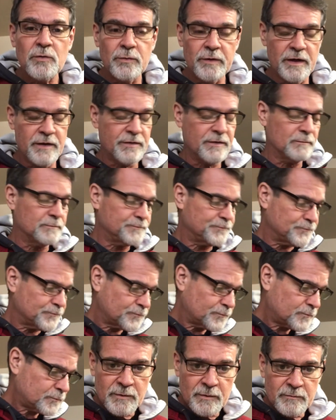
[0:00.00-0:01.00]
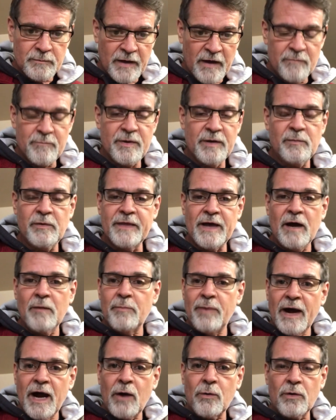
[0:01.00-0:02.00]
with have been without
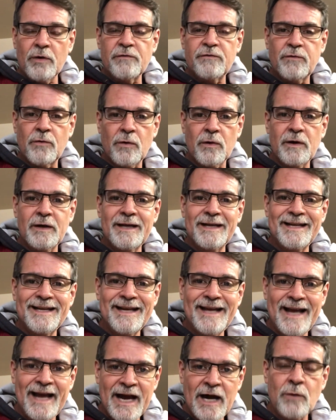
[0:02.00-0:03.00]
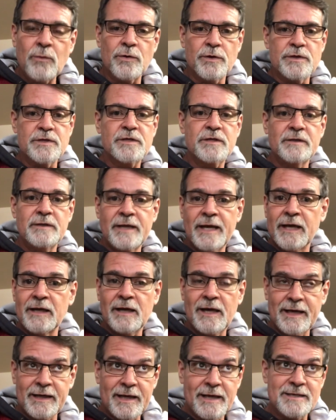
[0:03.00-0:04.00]
power for hours, and
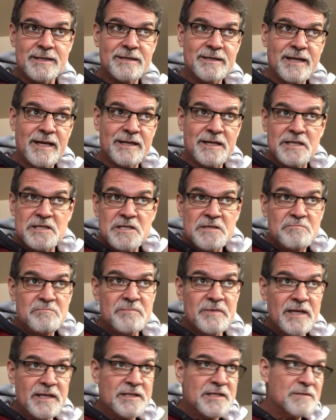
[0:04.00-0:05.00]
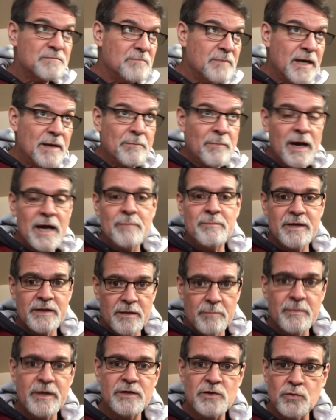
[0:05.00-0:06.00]
like I said, it might be in the
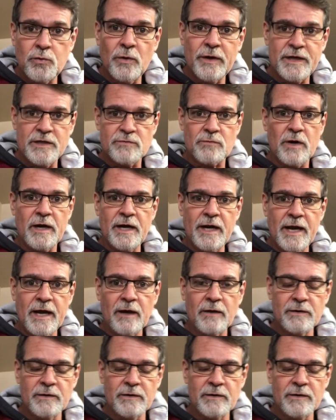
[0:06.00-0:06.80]
mid-20s right now.